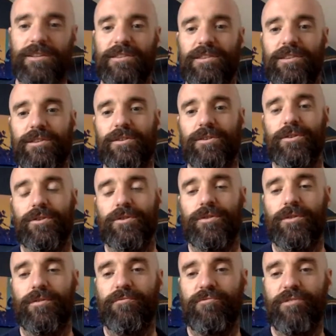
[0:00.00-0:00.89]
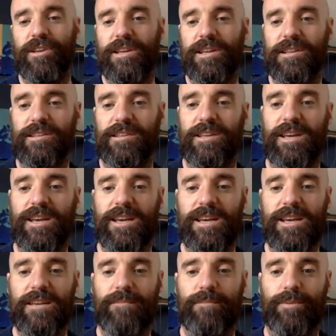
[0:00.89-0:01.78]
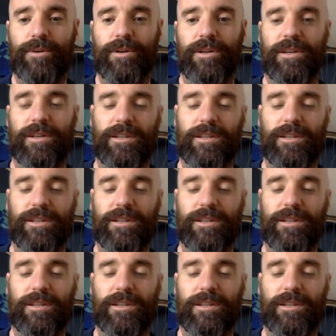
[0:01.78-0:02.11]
to read a book.